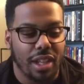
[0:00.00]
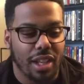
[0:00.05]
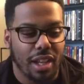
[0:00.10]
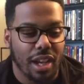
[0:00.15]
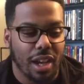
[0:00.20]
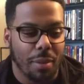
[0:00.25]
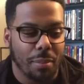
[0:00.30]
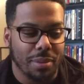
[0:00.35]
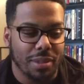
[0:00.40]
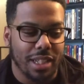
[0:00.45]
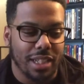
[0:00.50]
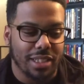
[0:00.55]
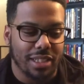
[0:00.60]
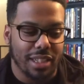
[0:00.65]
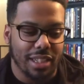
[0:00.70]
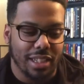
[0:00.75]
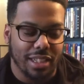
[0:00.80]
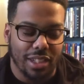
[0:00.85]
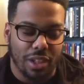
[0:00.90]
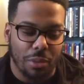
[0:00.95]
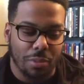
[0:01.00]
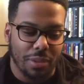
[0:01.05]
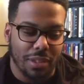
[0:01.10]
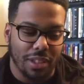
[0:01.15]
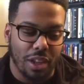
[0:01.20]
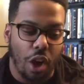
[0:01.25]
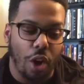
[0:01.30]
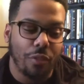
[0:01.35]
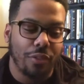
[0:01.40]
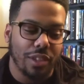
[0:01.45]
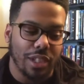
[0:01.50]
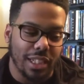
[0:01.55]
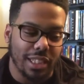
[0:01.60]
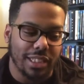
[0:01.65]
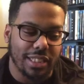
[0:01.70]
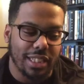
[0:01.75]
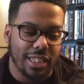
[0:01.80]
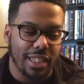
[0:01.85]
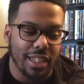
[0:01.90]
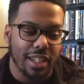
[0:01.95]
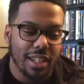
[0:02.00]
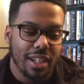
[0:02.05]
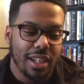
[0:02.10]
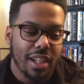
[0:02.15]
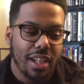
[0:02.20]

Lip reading: hopefully to see,